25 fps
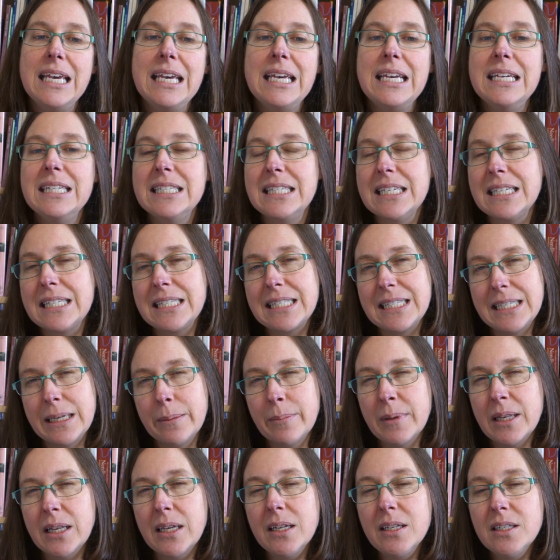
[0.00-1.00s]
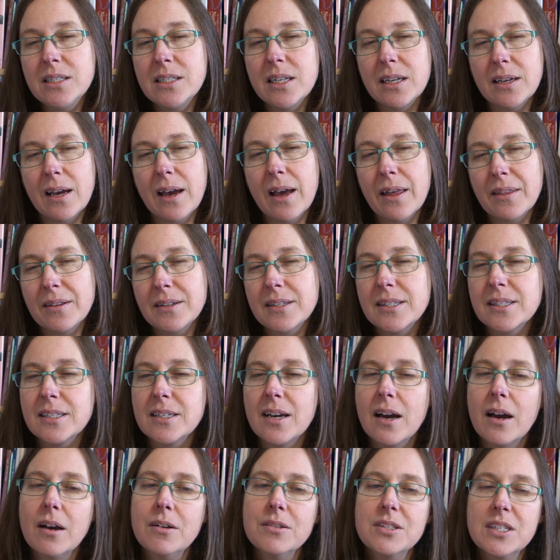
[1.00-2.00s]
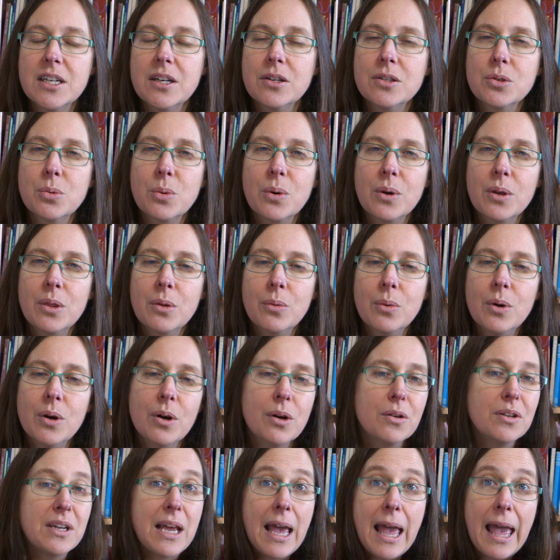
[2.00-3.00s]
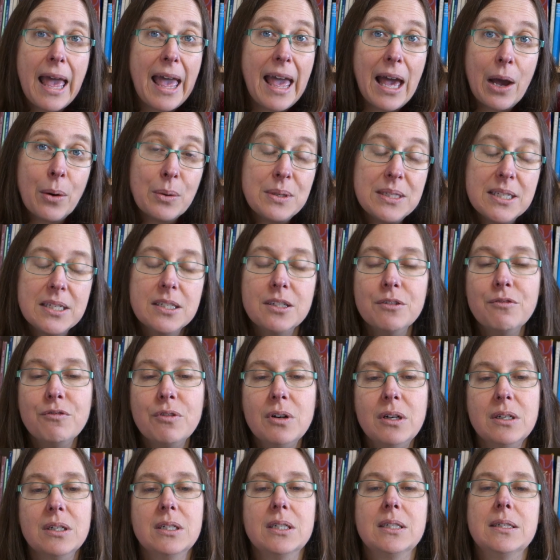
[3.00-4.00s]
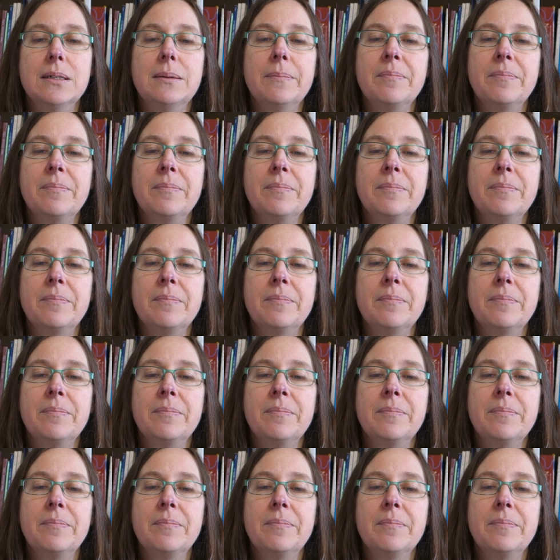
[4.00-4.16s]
Is it similar to other styles elsewhere in the world? How is it different?